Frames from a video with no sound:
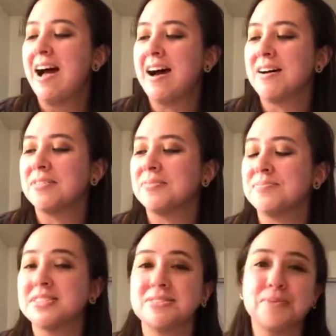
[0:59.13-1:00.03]

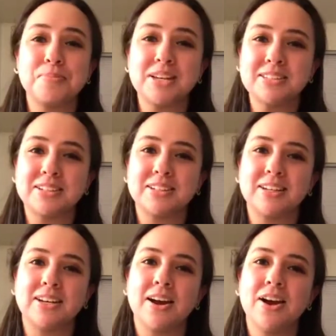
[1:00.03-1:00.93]
So
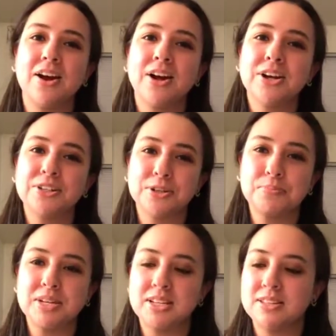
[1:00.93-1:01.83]
basically,
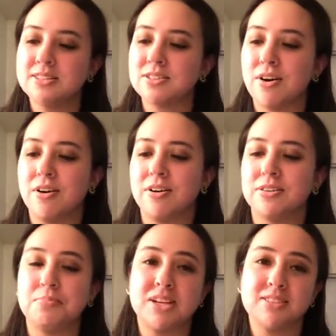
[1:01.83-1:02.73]
terpenes are
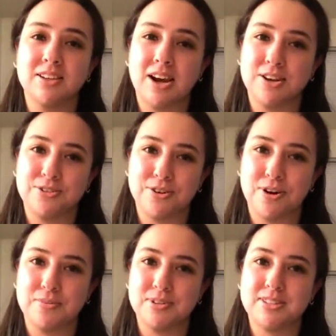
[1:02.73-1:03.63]
the basic
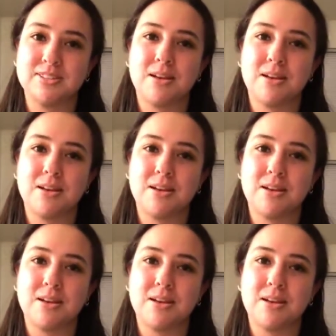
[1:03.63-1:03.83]
hydrocarbons